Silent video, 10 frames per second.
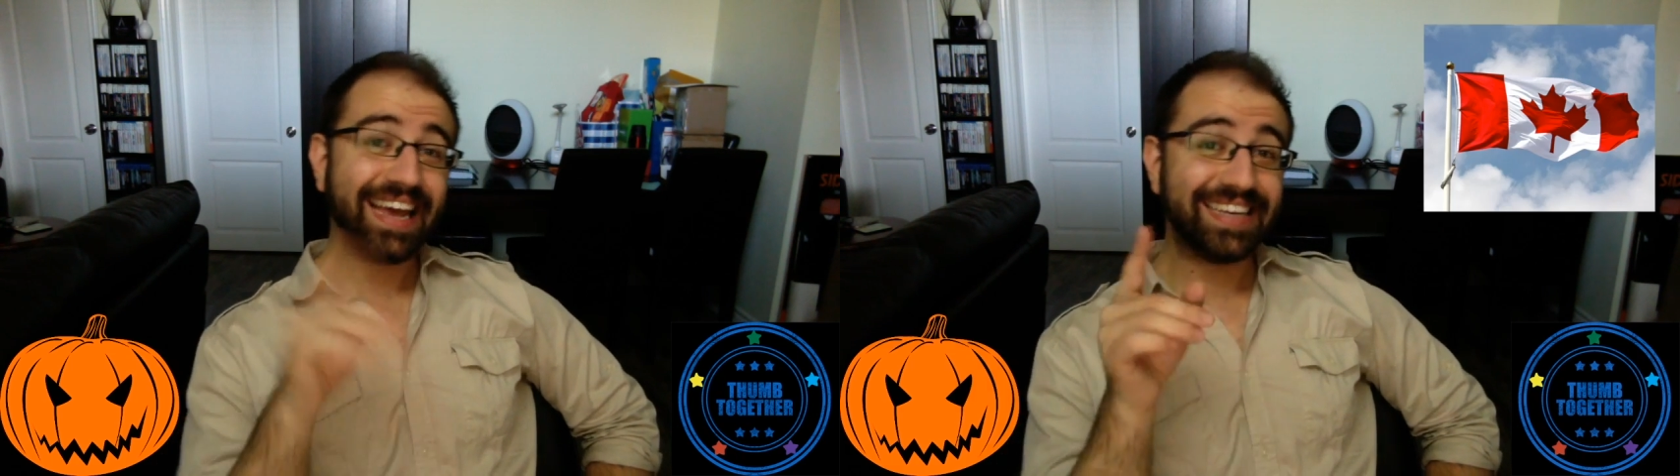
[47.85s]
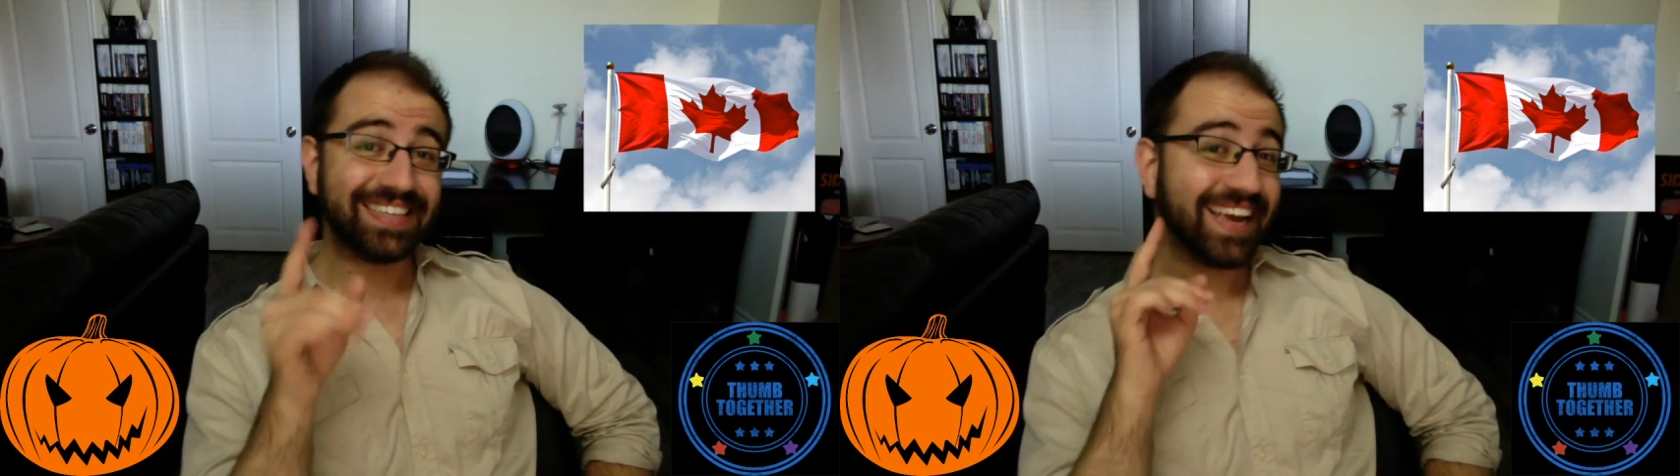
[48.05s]

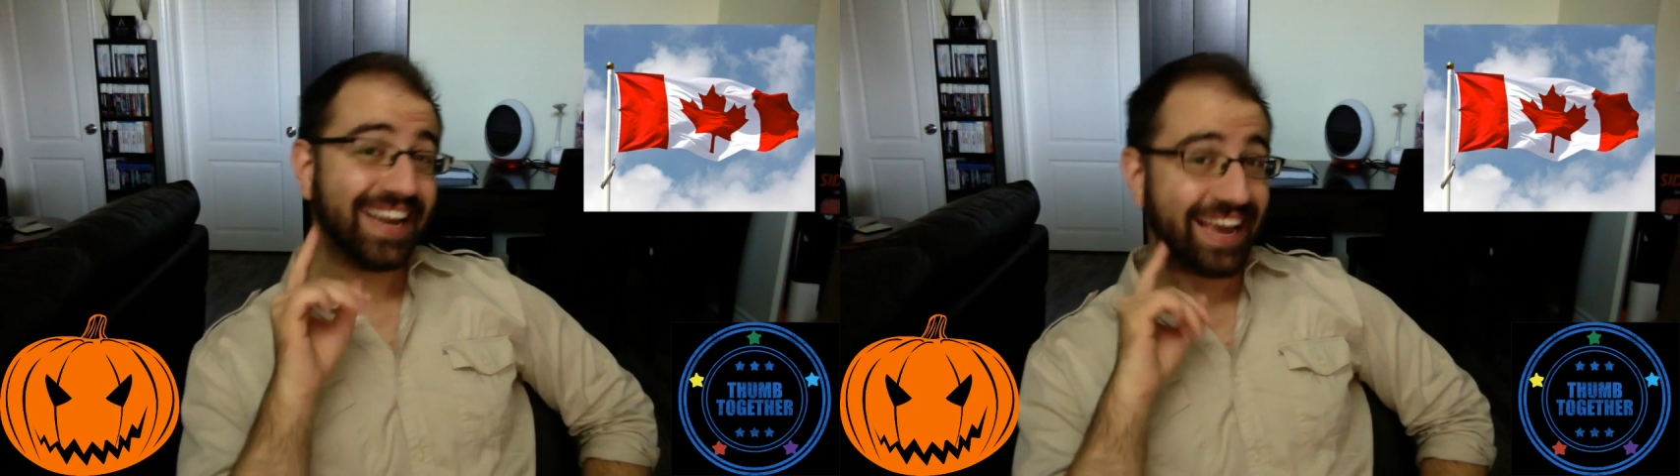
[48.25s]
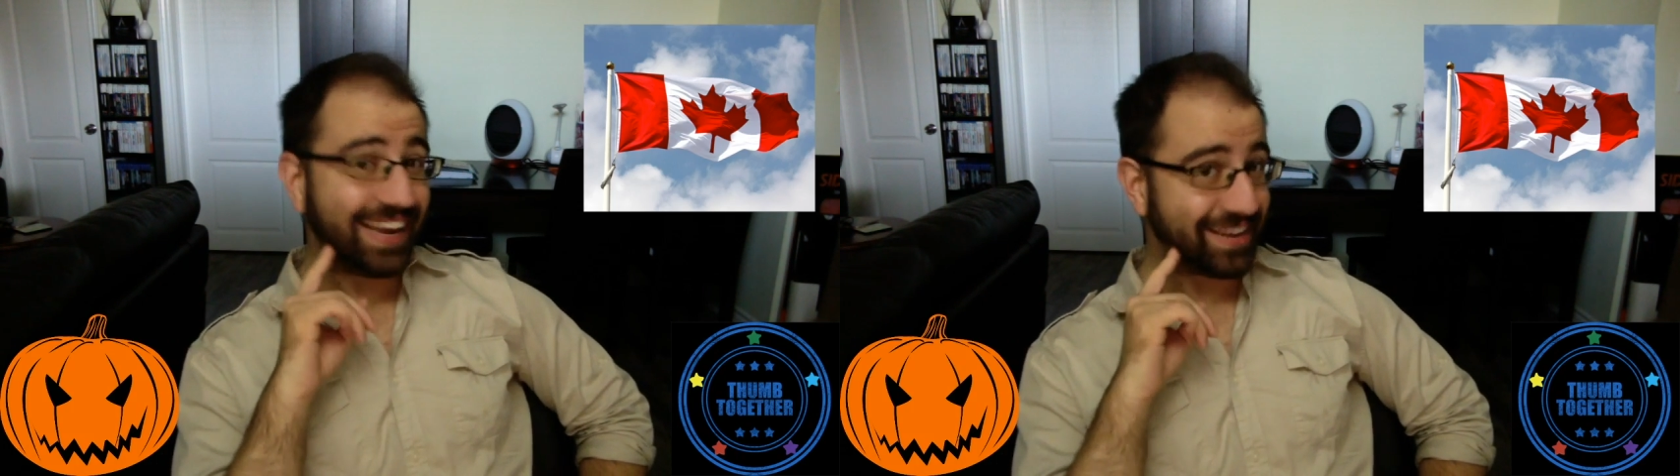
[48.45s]
is a
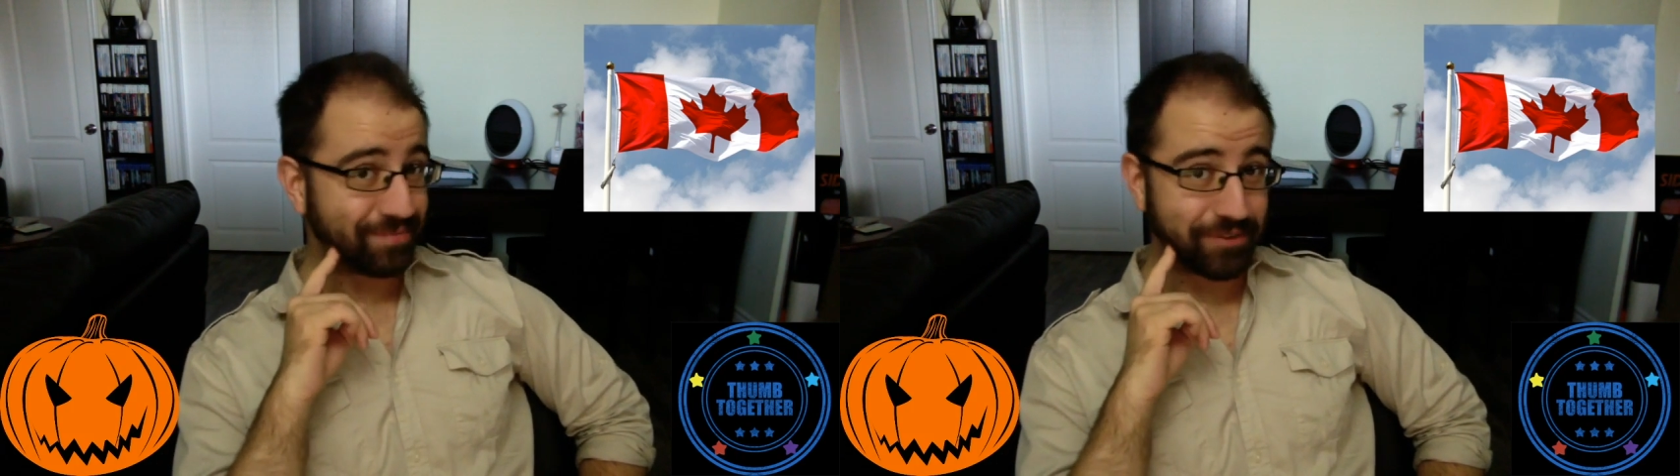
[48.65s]
Canadian